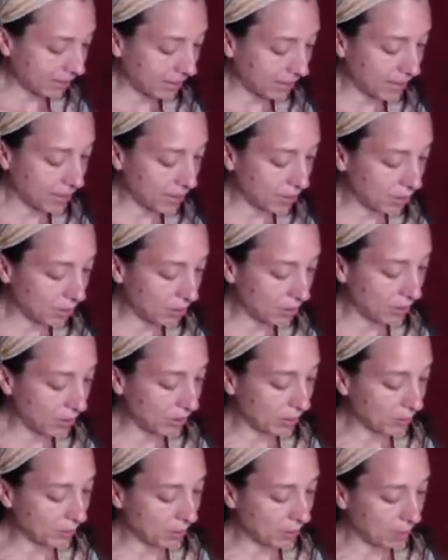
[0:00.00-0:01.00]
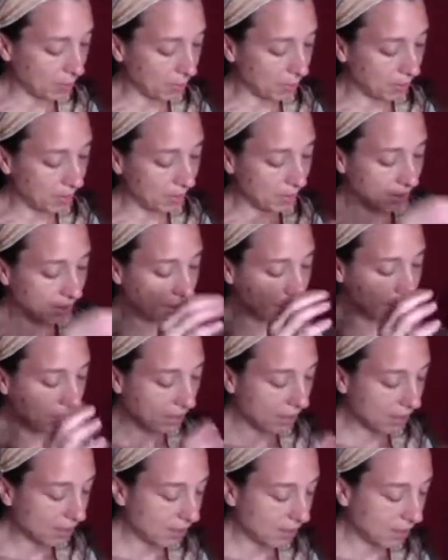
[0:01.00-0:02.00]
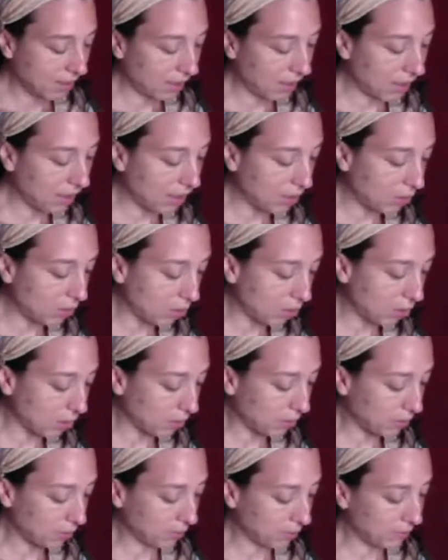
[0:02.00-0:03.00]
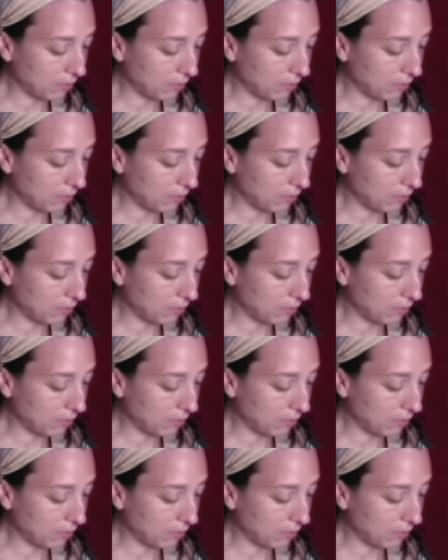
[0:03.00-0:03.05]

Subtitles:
I ignore you sometimes. I ignore you.